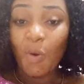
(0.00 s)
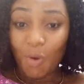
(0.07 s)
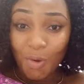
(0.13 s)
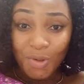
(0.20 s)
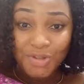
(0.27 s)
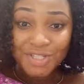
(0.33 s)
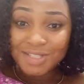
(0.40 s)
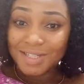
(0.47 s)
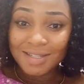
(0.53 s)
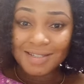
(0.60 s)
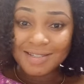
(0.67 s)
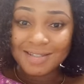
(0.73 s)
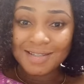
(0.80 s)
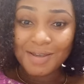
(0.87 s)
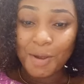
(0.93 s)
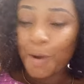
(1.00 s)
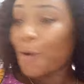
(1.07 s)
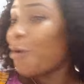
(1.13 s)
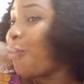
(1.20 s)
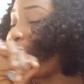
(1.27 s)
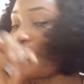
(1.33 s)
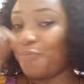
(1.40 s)
All shades
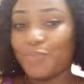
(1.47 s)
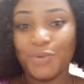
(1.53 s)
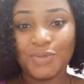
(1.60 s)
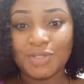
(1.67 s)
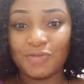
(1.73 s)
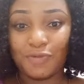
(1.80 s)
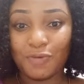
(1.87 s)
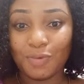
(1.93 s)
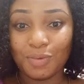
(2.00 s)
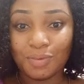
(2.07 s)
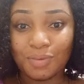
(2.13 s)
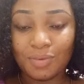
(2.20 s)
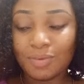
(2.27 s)
of beautiful.